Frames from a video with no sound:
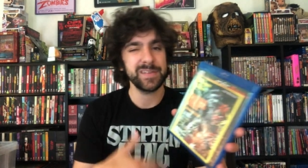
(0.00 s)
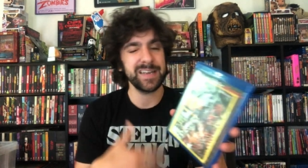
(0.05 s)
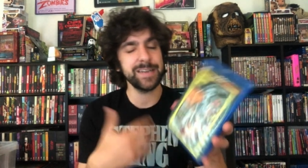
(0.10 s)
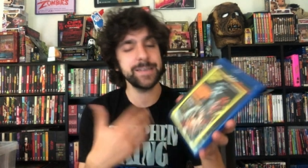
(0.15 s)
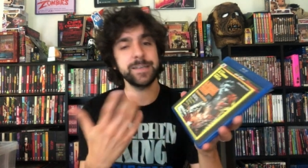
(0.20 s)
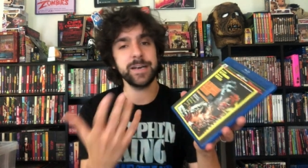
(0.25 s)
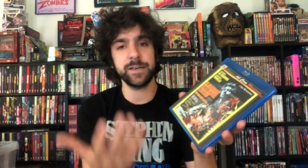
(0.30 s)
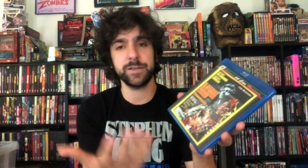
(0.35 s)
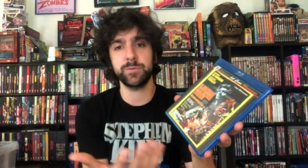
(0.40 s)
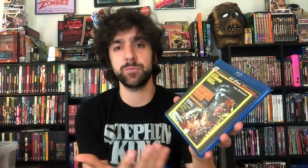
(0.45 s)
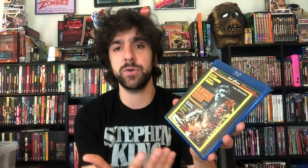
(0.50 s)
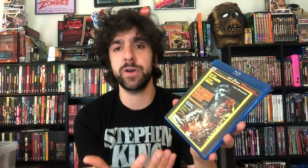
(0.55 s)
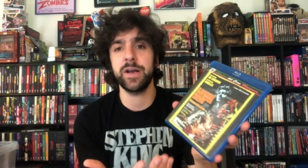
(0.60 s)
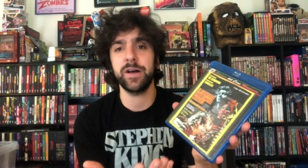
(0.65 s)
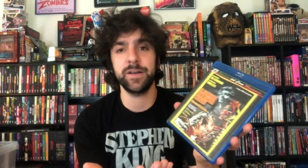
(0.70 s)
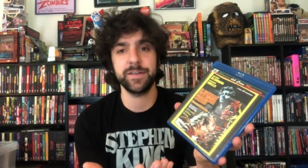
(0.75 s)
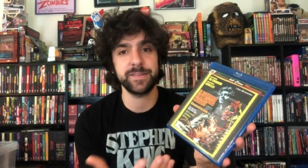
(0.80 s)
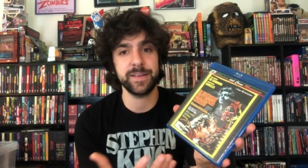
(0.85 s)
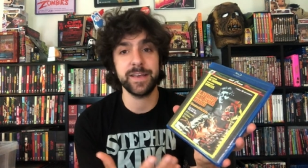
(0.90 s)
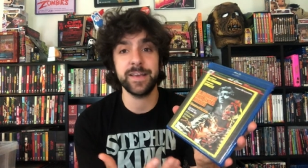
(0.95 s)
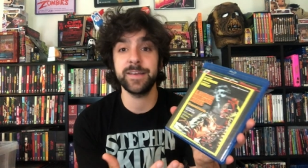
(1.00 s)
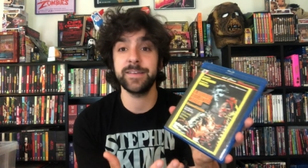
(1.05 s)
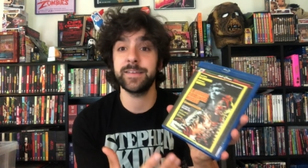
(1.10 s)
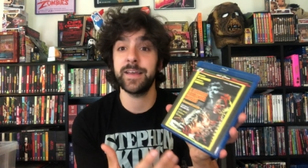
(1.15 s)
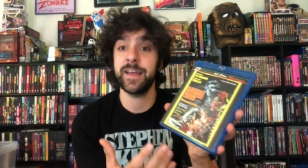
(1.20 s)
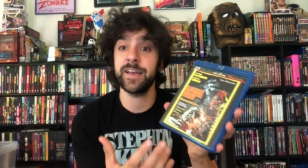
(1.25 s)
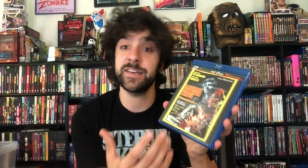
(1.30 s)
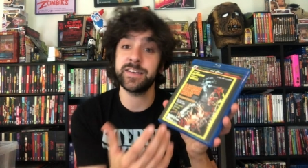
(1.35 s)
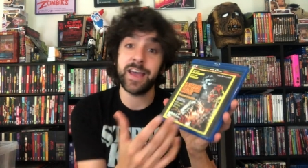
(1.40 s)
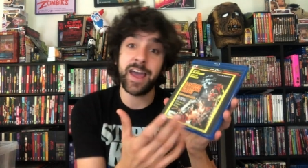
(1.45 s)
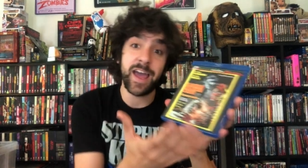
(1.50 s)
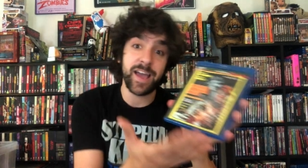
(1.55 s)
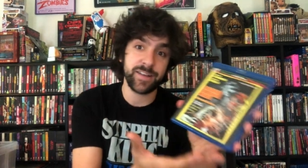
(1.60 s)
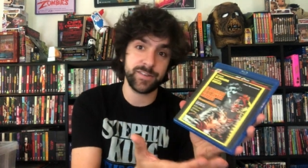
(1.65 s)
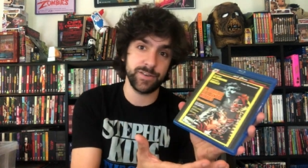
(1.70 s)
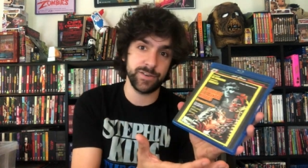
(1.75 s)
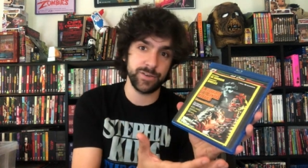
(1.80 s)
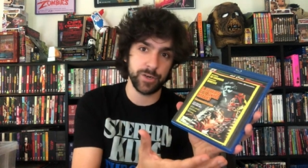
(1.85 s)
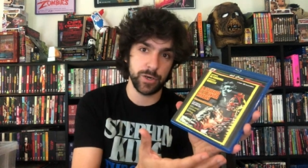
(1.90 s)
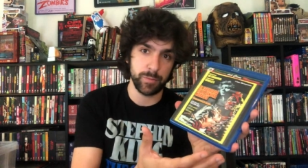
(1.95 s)
And Dr. Morales is a
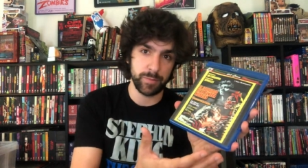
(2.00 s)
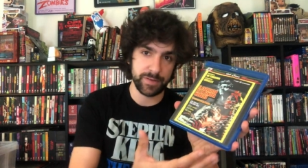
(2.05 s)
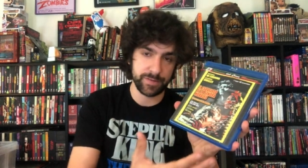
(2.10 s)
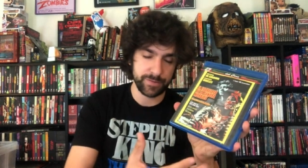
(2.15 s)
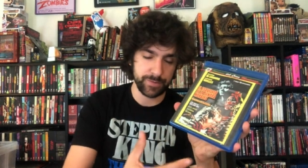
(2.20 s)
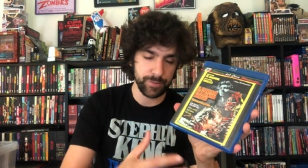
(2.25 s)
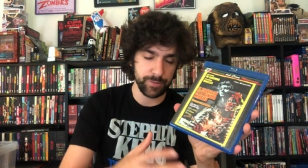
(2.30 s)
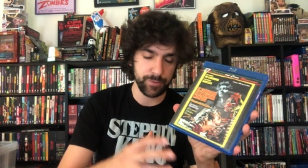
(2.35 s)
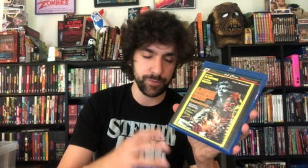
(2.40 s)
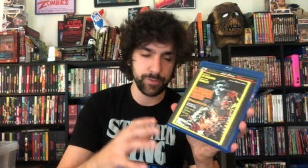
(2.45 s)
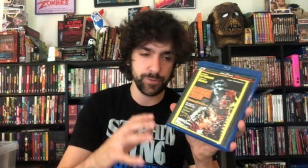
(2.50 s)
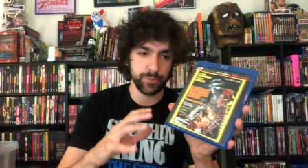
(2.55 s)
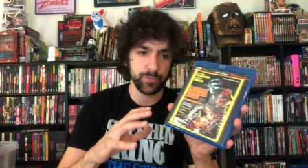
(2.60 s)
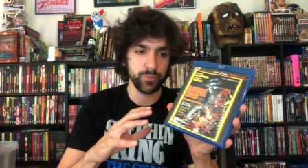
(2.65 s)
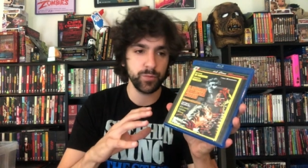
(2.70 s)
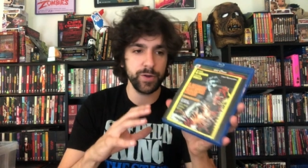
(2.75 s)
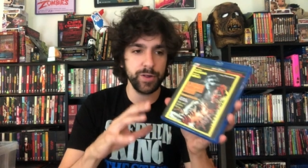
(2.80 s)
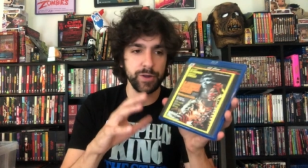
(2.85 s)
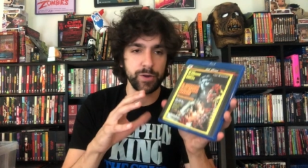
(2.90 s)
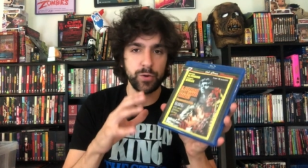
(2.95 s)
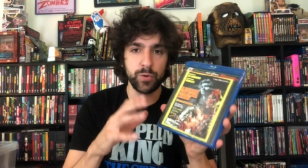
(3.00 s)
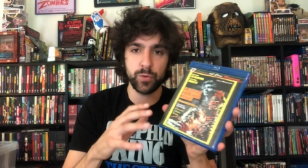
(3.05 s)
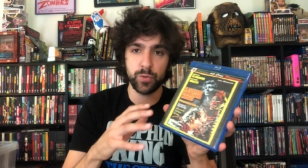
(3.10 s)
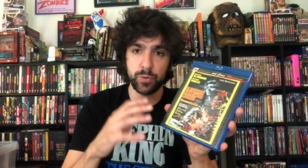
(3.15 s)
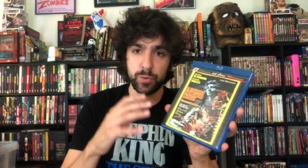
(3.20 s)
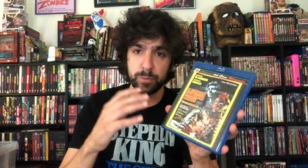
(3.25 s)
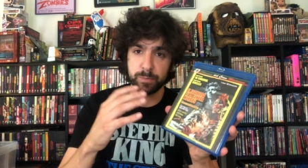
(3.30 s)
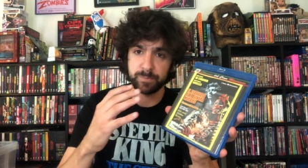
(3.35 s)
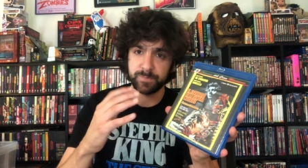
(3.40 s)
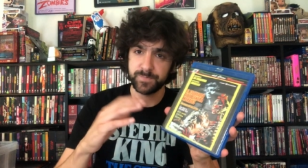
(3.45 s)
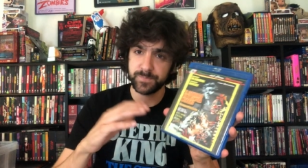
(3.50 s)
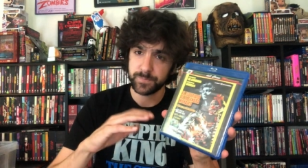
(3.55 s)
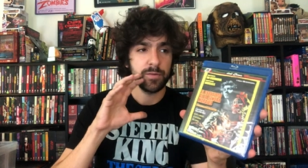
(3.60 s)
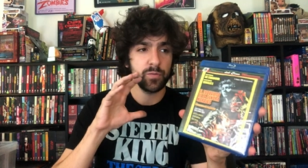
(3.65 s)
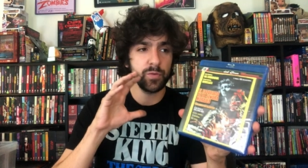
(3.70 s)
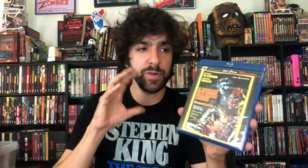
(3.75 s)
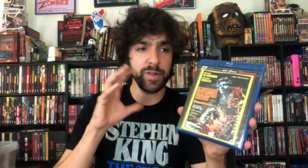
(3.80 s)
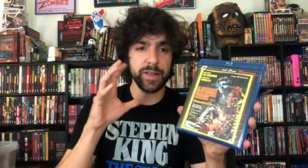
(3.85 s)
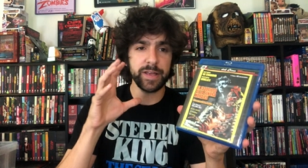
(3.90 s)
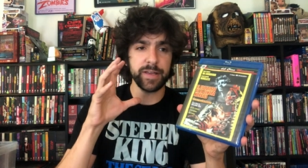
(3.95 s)
taxidermist, so there's this really cool,
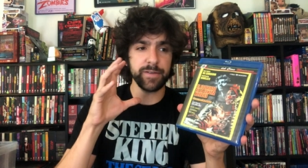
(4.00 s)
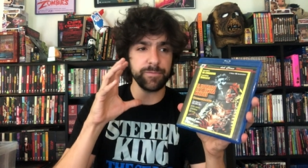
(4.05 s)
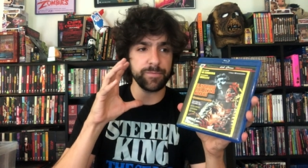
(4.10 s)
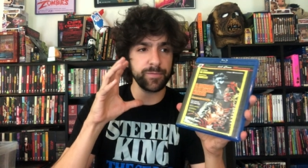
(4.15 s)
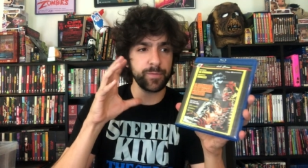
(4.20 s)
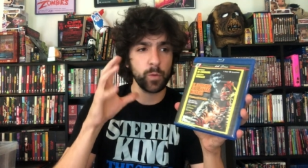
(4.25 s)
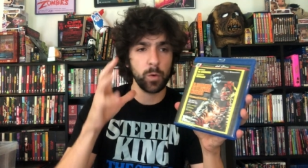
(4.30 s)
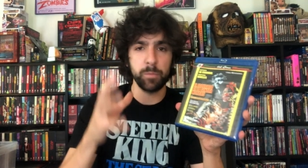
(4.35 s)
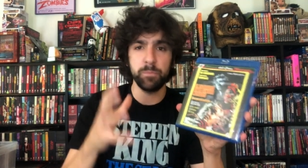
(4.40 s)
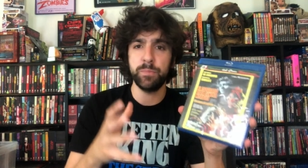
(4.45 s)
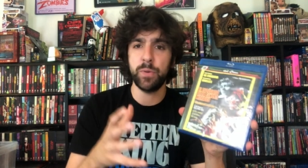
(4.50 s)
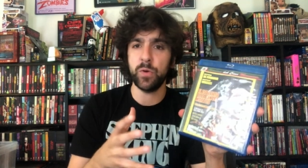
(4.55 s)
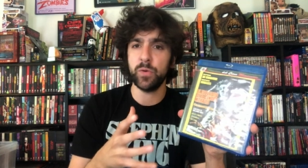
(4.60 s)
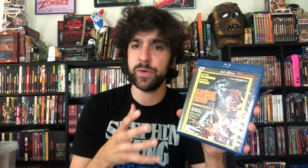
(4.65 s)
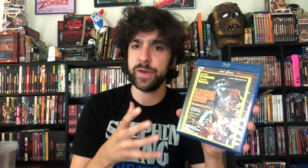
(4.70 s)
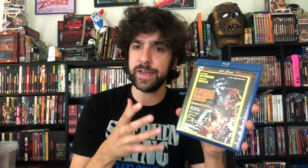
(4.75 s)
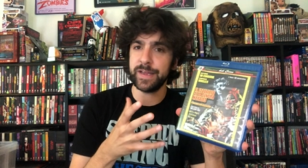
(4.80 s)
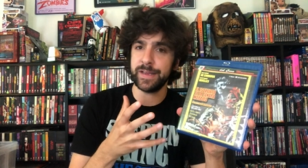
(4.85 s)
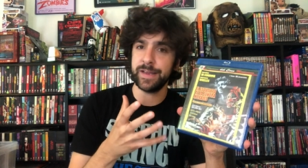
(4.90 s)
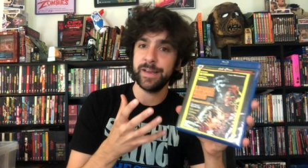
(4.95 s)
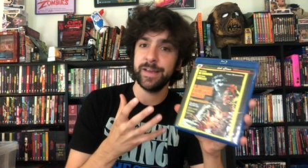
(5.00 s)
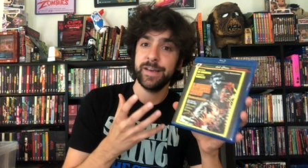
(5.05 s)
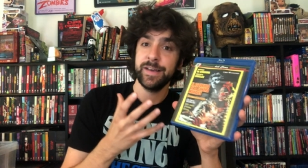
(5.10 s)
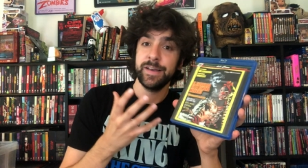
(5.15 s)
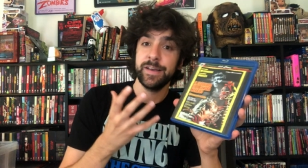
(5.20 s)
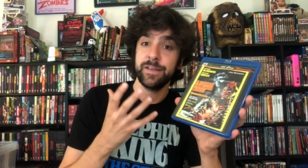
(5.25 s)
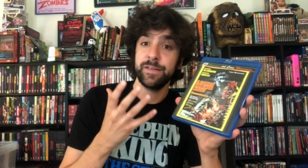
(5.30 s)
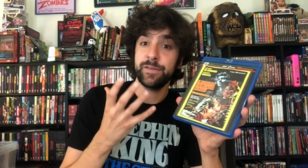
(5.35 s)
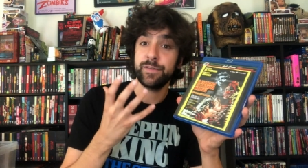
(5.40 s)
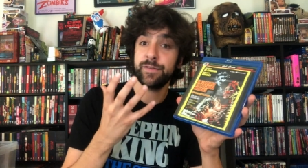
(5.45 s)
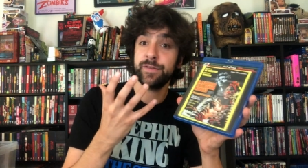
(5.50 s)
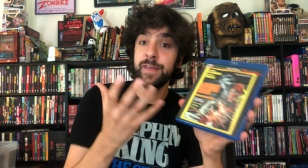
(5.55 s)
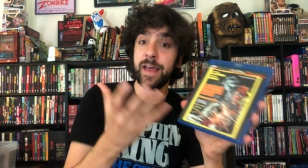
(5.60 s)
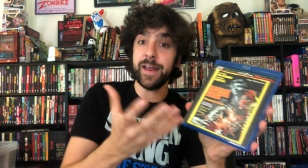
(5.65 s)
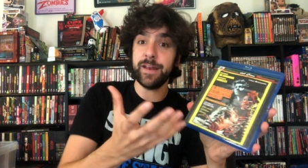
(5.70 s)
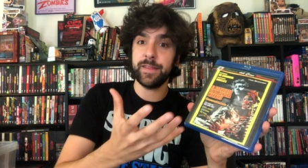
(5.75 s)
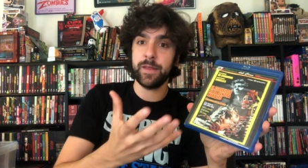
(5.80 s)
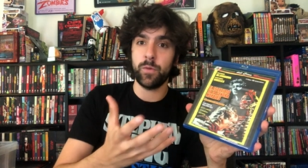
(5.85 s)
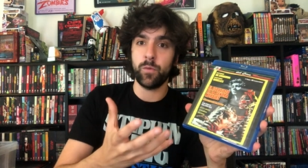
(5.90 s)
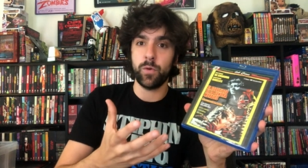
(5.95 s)
really foreboding
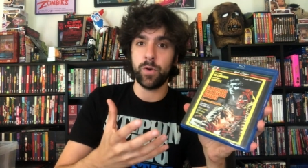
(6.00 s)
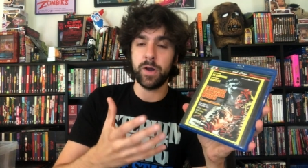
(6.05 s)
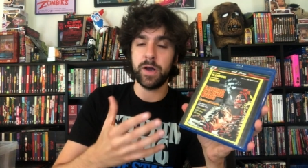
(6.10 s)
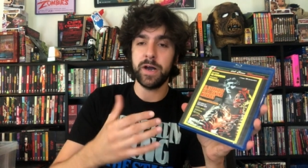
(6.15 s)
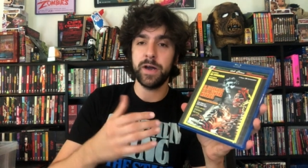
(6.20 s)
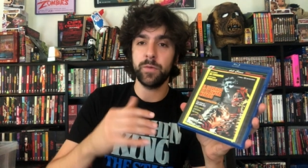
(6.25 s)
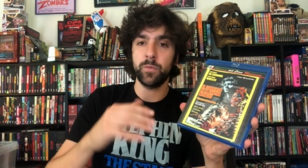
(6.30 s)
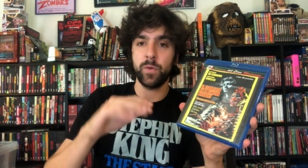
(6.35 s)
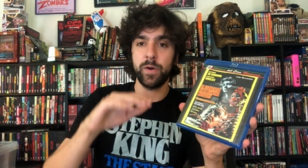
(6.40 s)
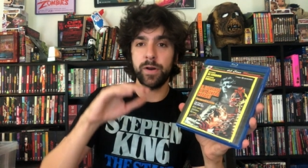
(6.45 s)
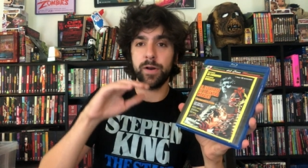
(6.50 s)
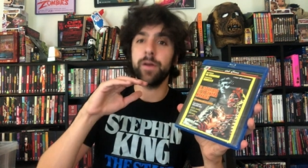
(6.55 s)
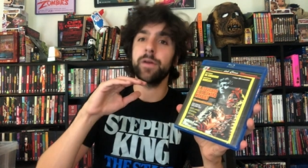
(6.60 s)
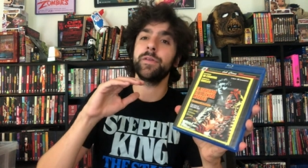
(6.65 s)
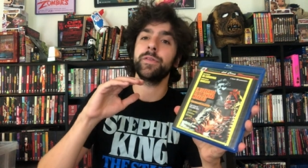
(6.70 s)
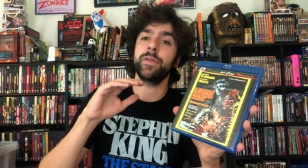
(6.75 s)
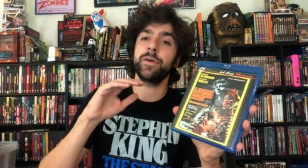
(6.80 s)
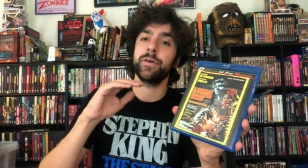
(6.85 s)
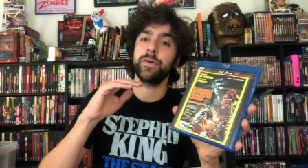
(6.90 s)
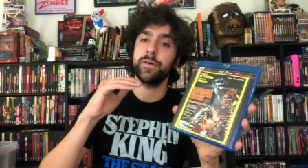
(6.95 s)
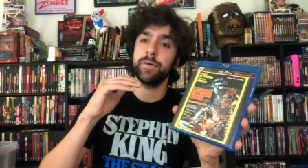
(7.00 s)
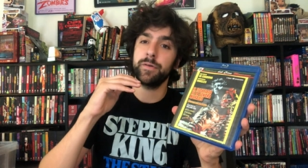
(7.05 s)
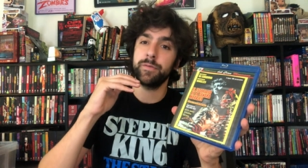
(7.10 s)
set that we're on where the uh,